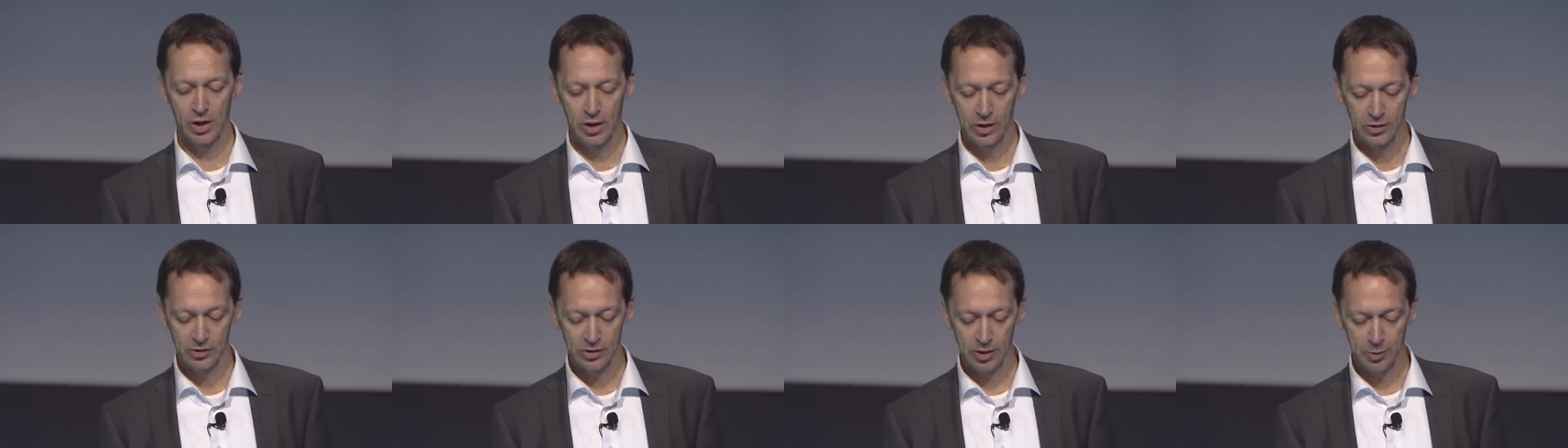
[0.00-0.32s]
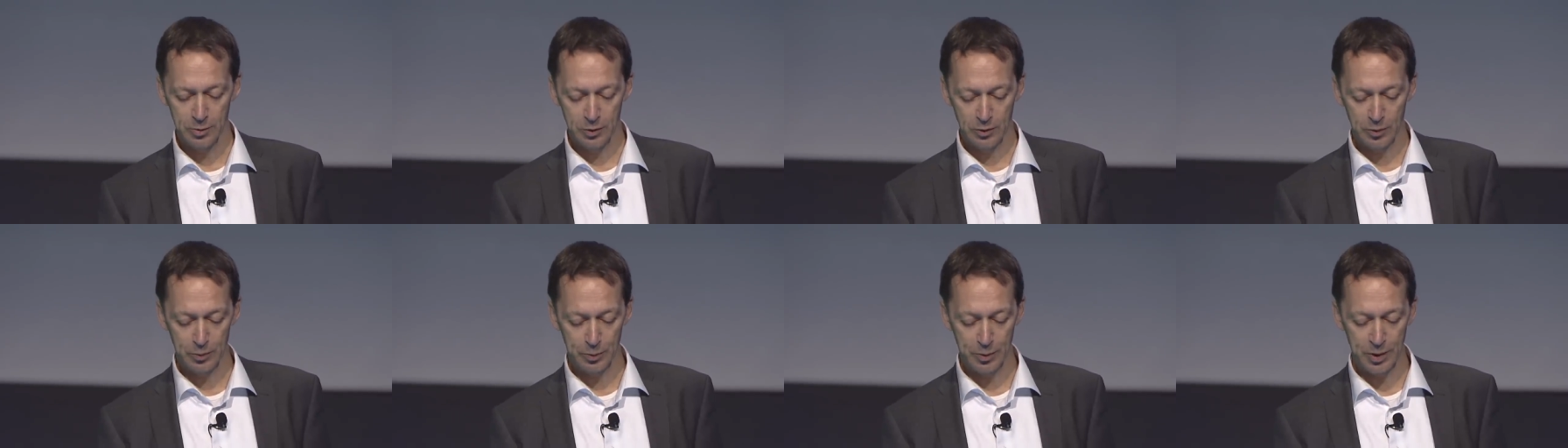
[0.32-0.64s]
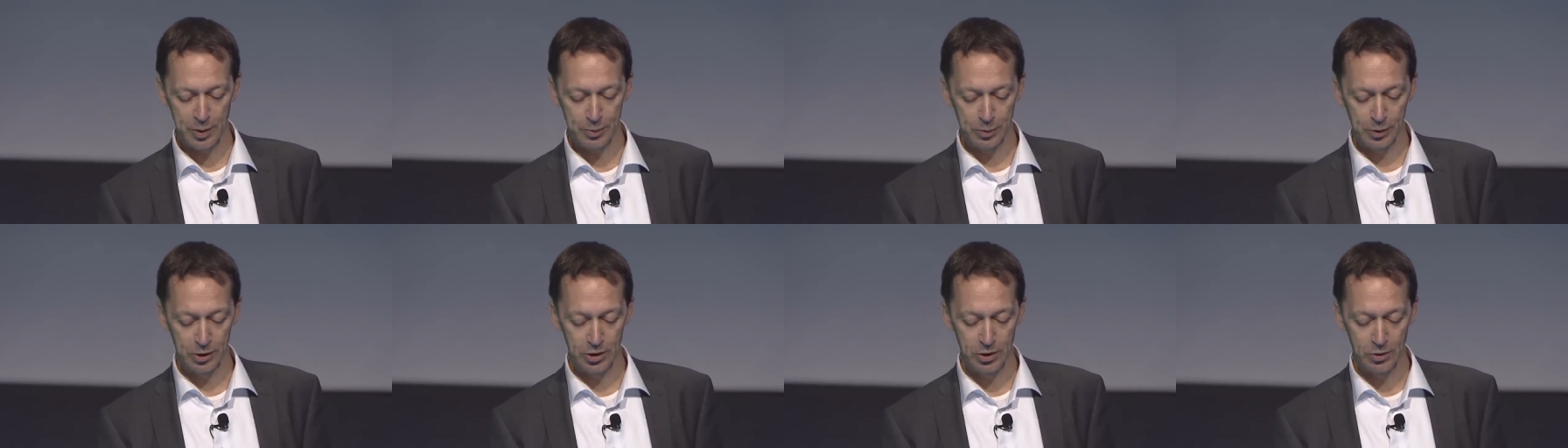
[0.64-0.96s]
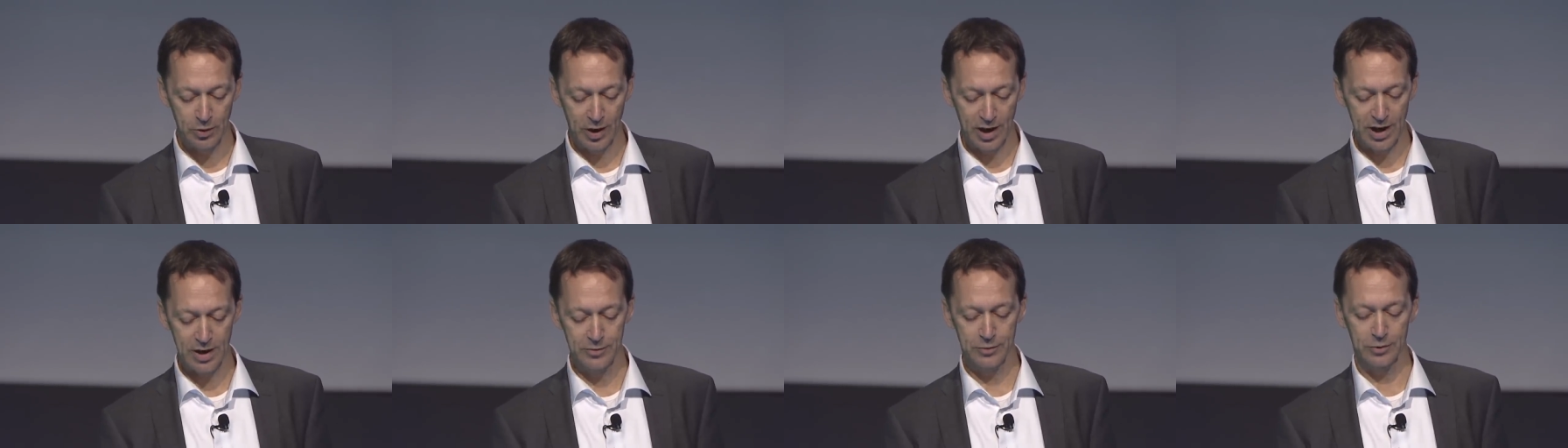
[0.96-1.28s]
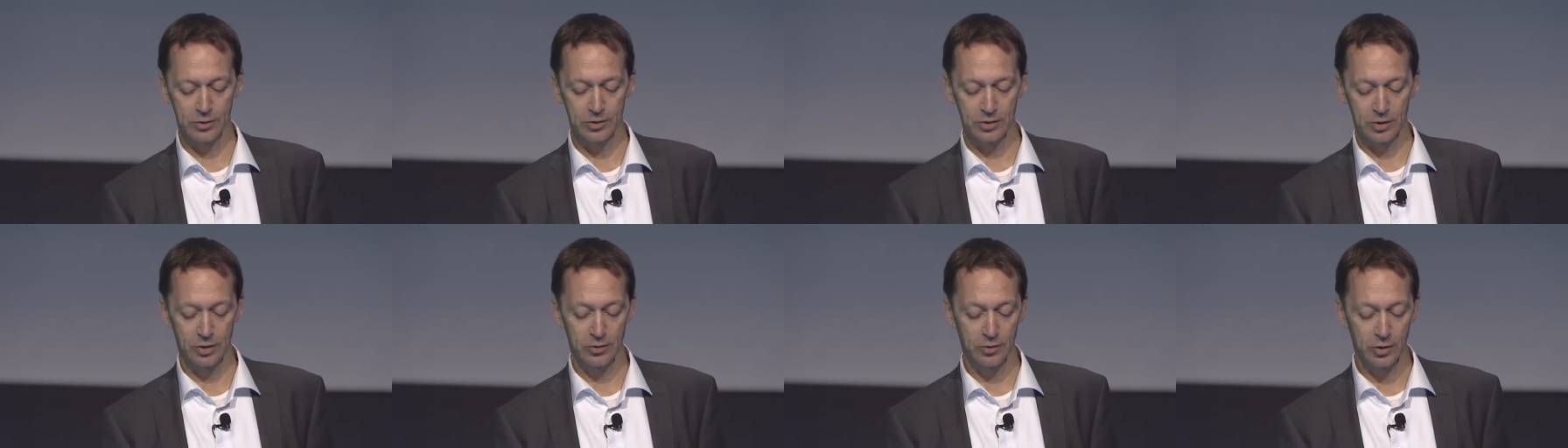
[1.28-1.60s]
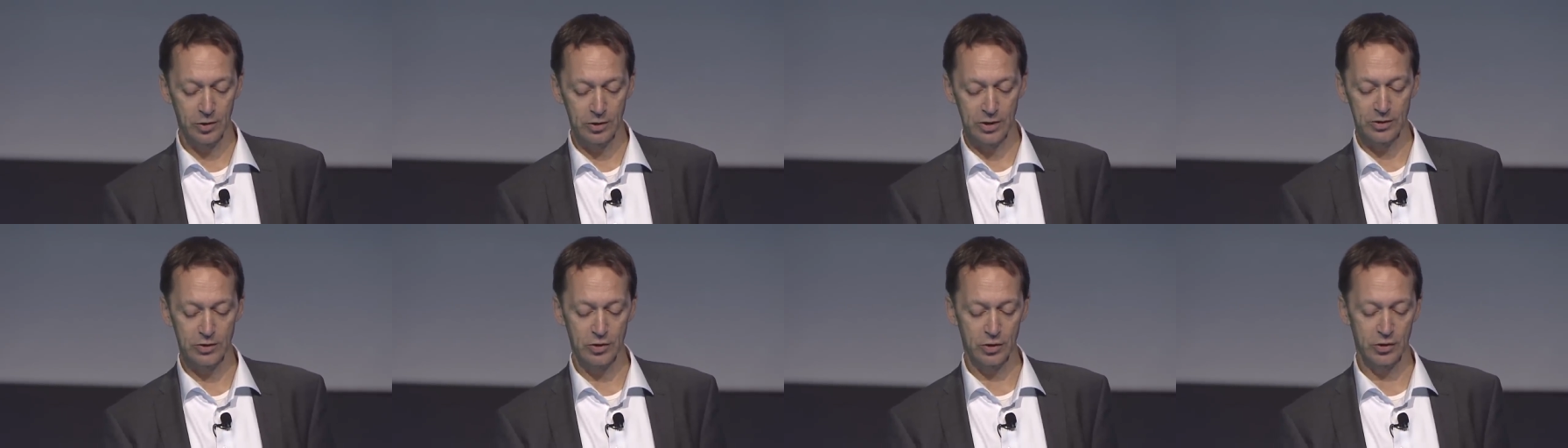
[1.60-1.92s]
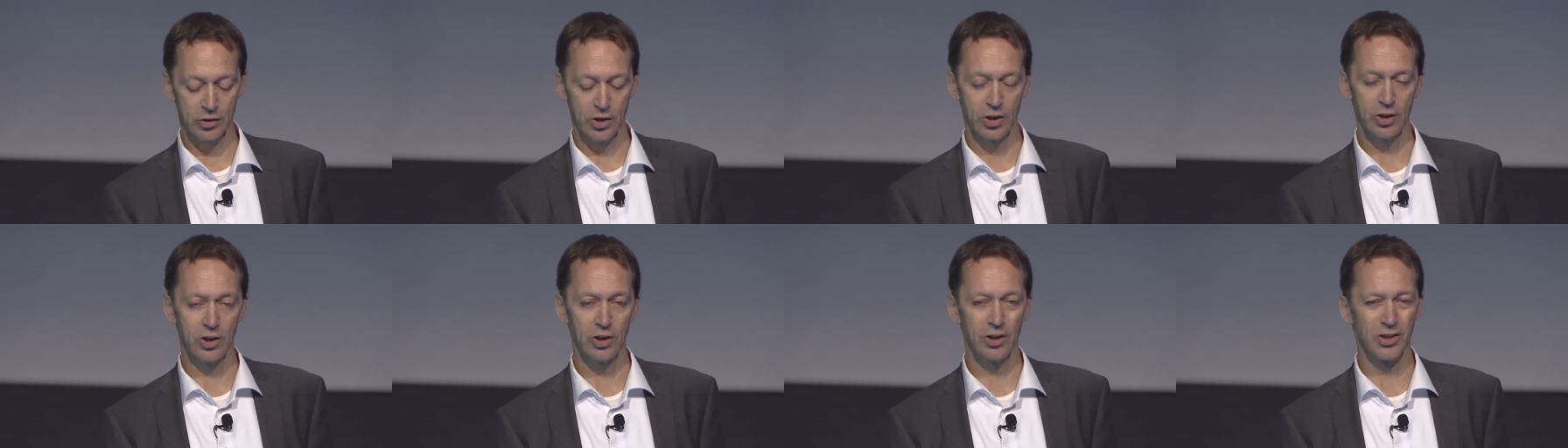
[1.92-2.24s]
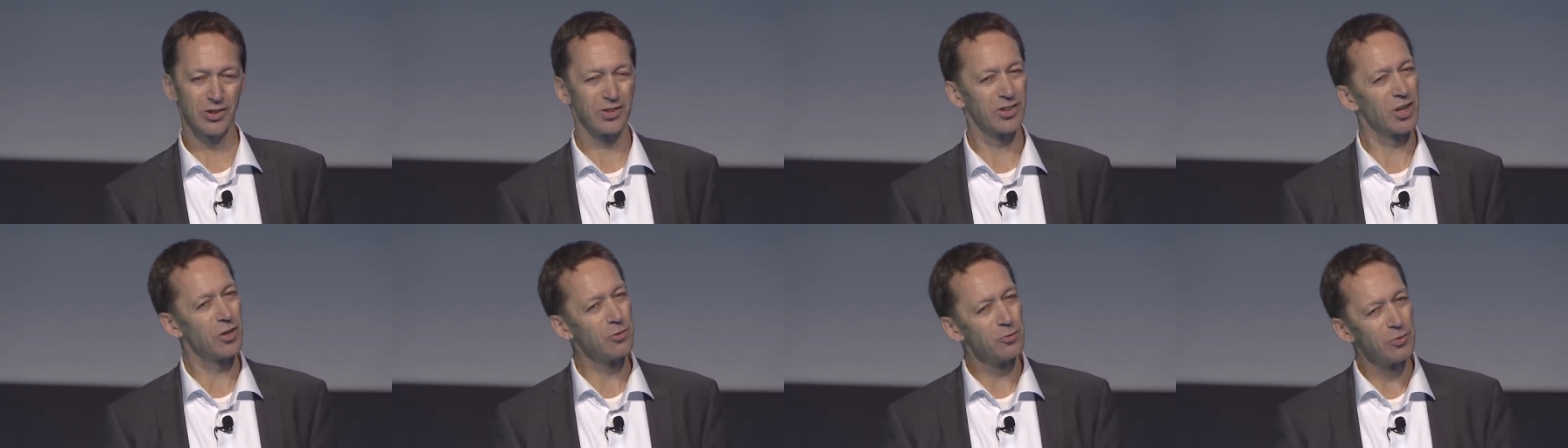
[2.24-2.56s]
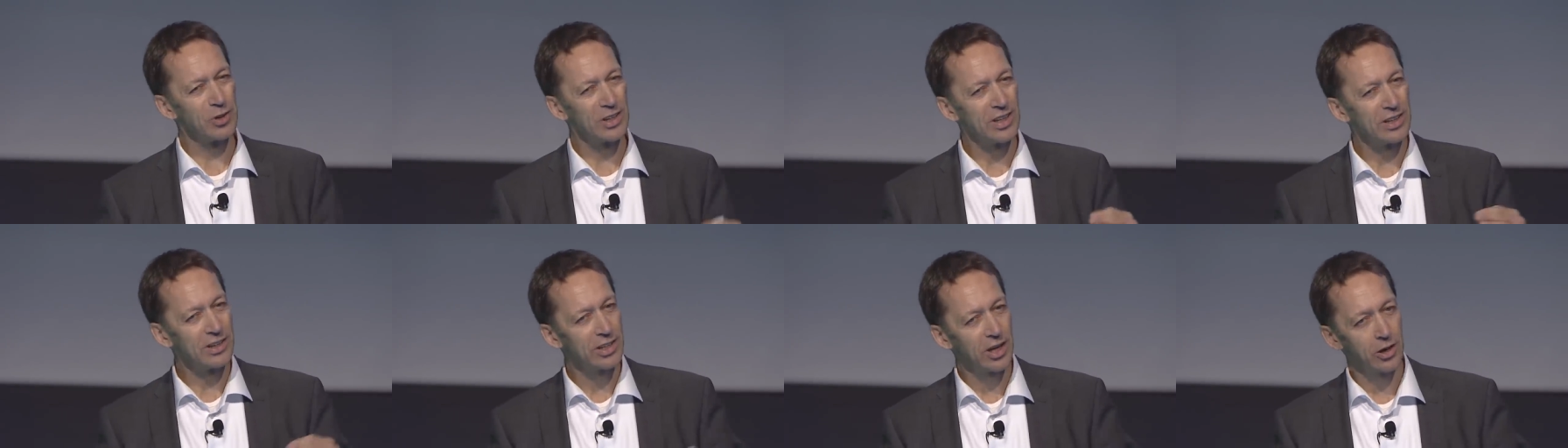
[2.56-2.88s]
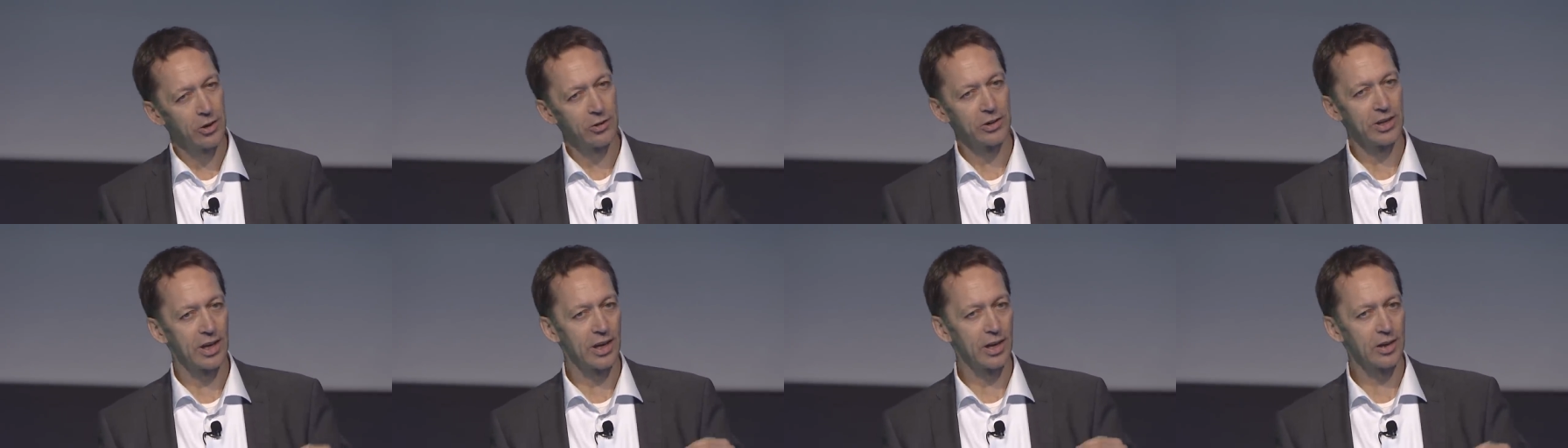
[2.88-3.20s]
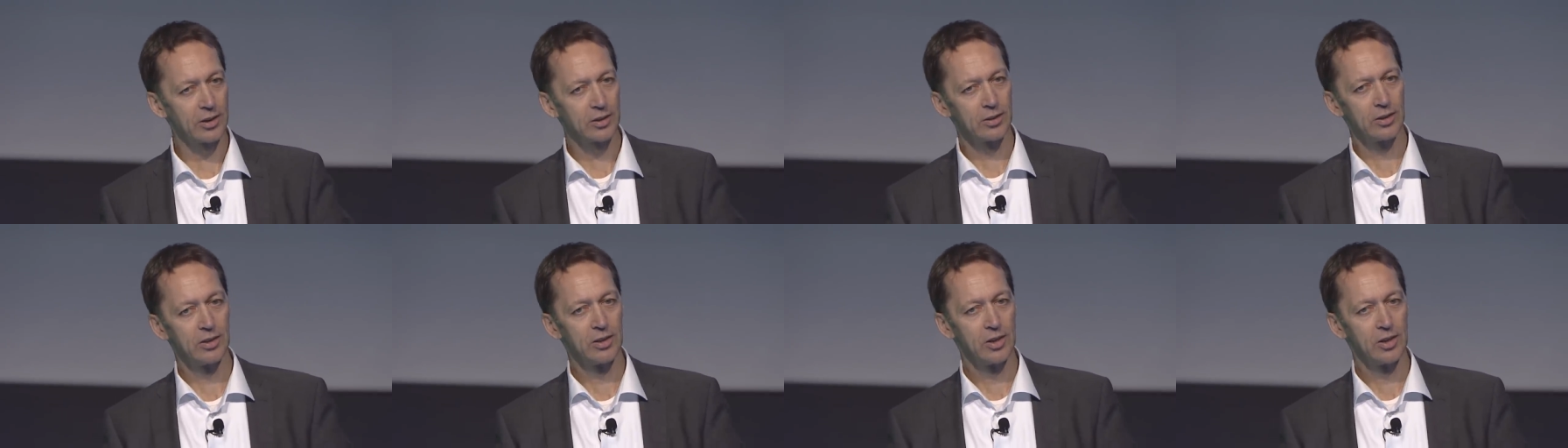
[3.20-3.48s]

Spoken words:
Some of the people who haven't have only just heard, don't really know yet.